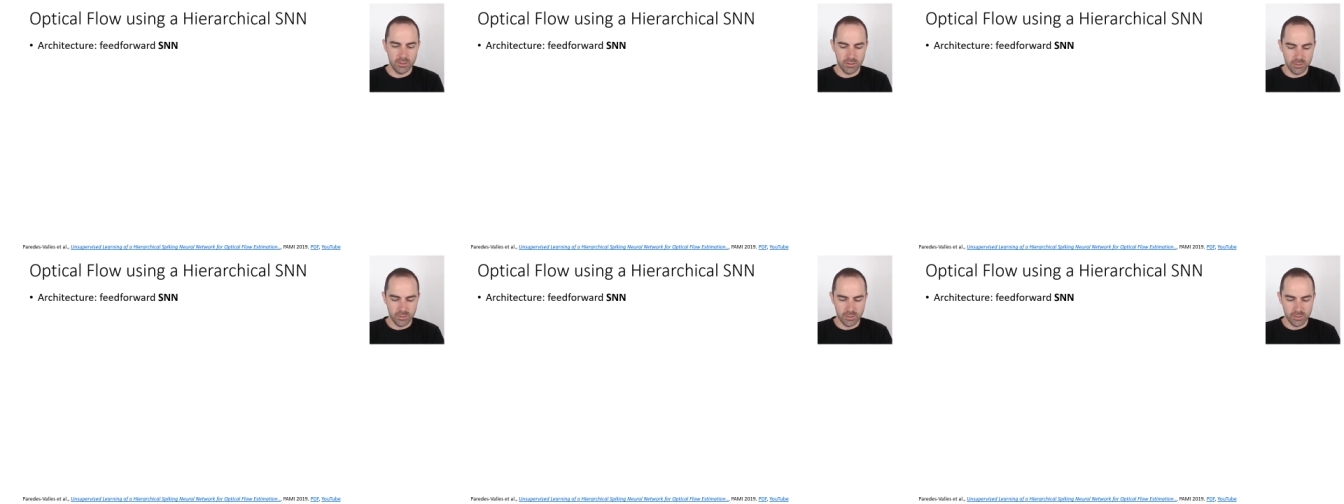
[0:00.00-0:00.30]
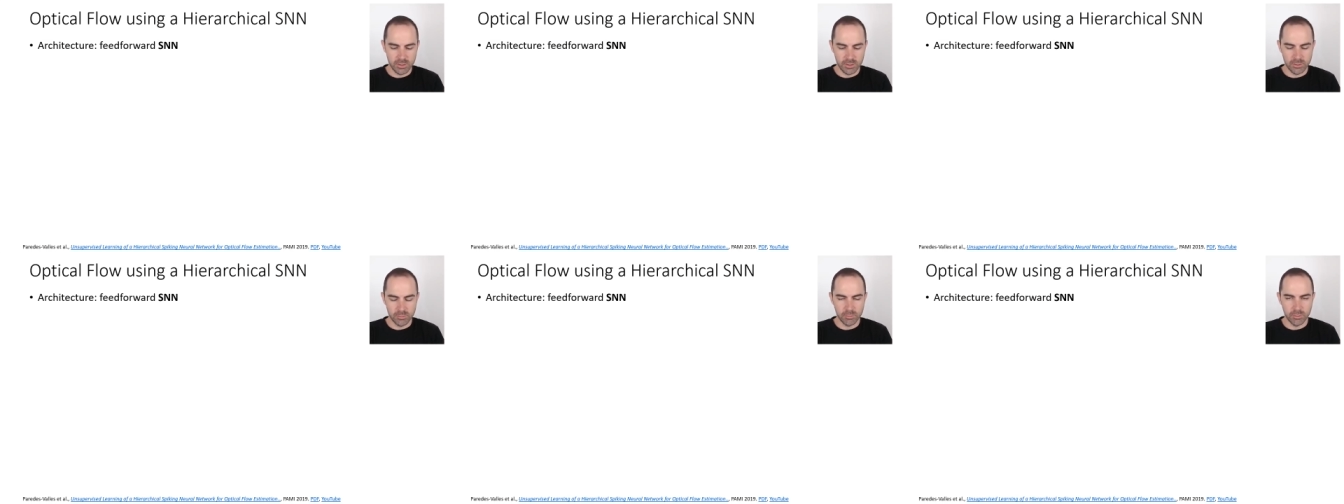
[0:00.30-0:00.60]

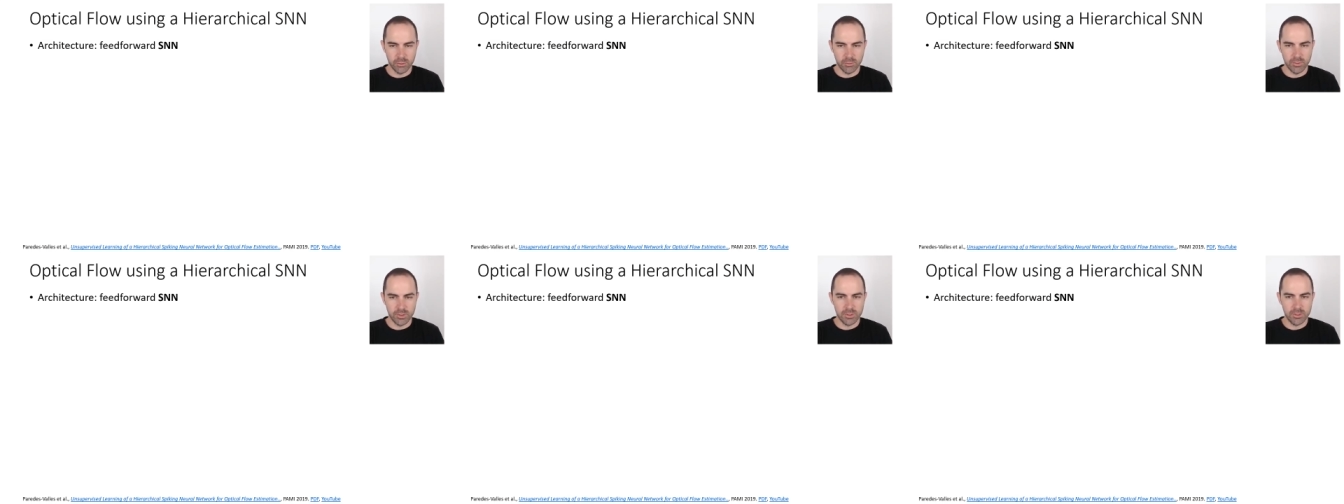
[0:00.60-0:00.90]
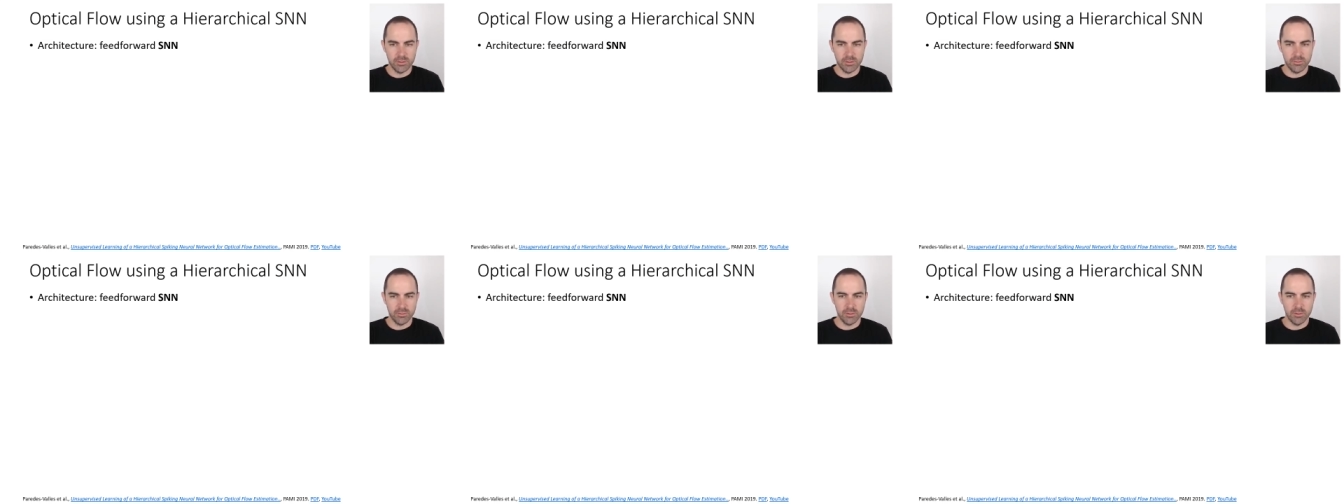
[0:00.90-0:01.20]
This is more
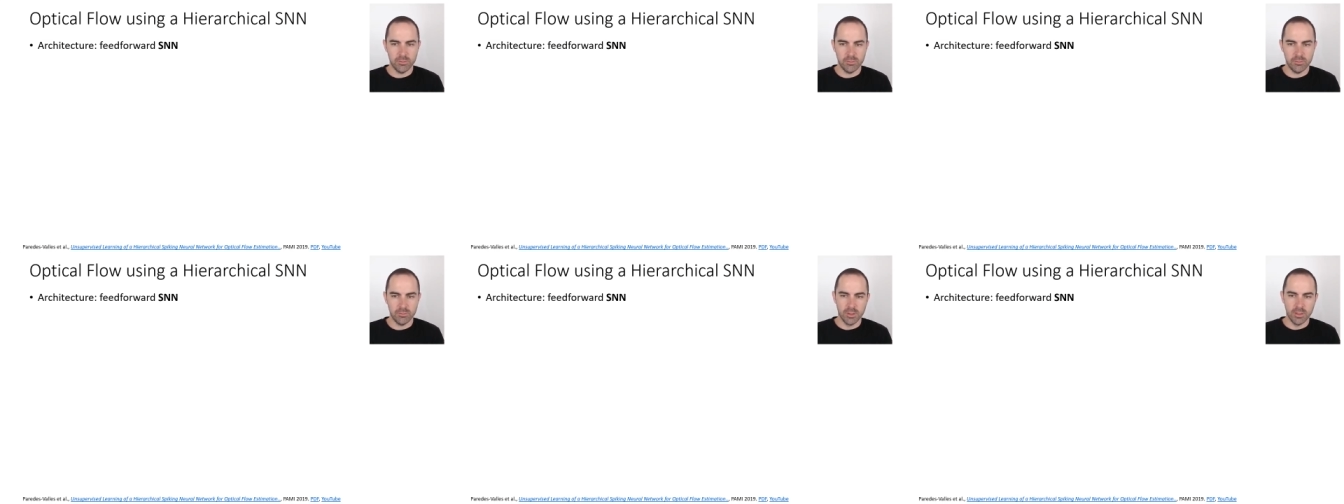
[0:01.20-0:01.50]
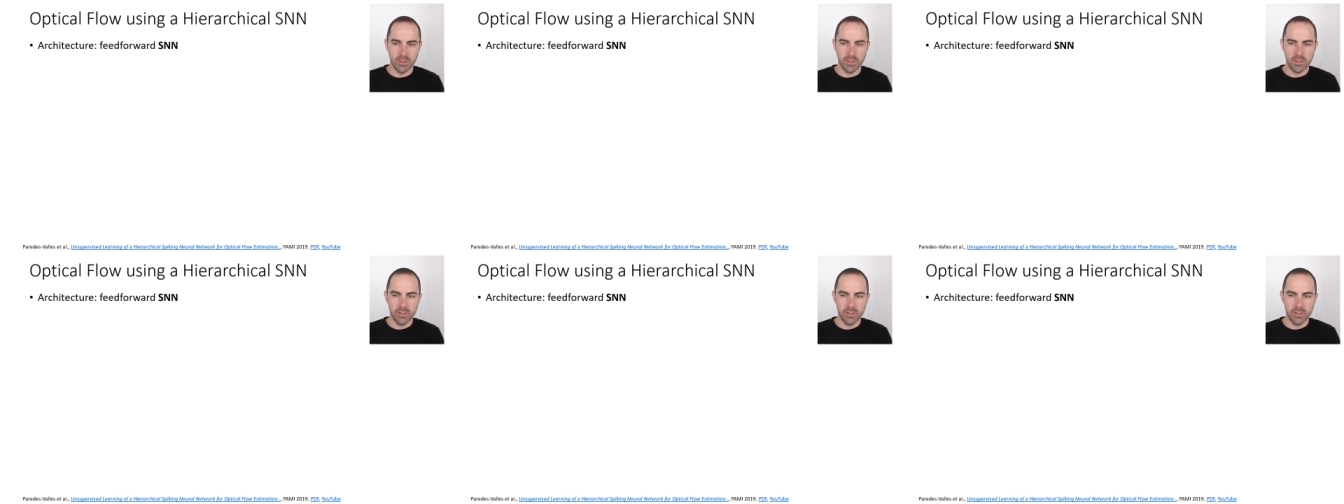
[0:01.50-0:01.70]
recent from